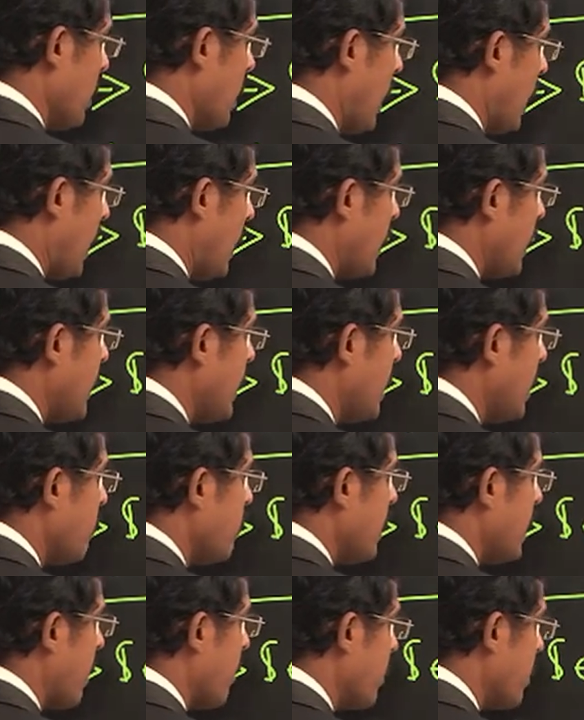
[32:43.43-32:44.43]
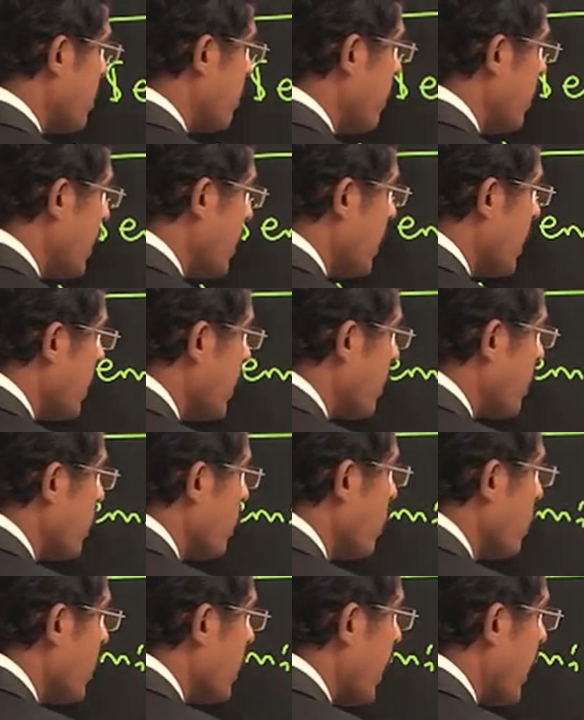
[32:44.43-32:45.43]
and here we have divided
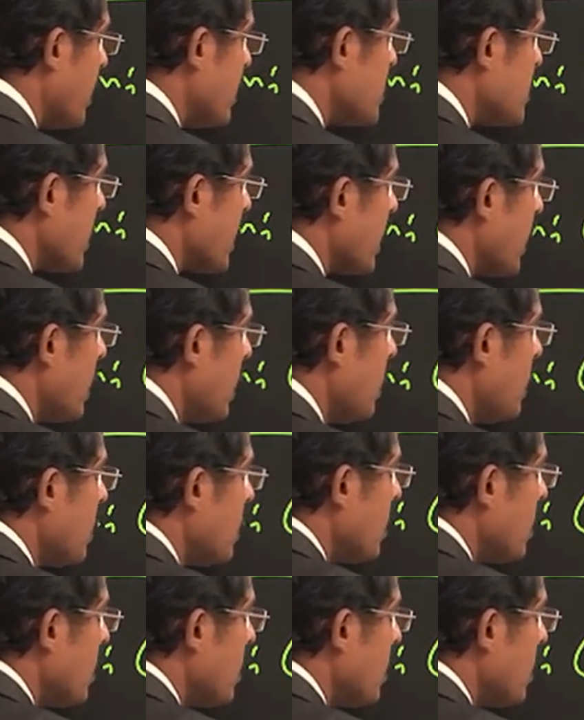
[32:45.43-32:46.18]
into N channel